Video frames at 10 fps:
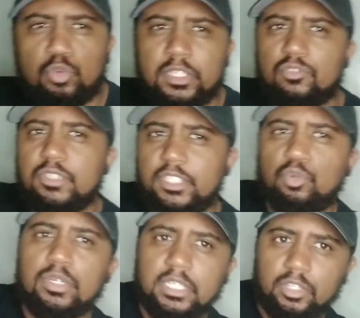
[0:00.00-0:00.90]
and
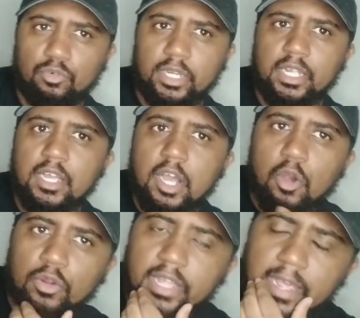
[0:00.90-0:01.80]
323,
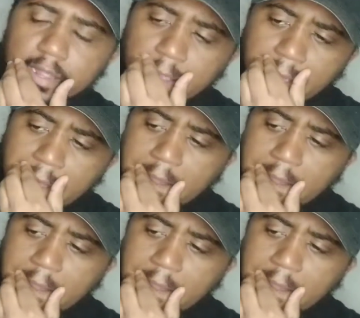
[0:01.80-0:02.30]
okay?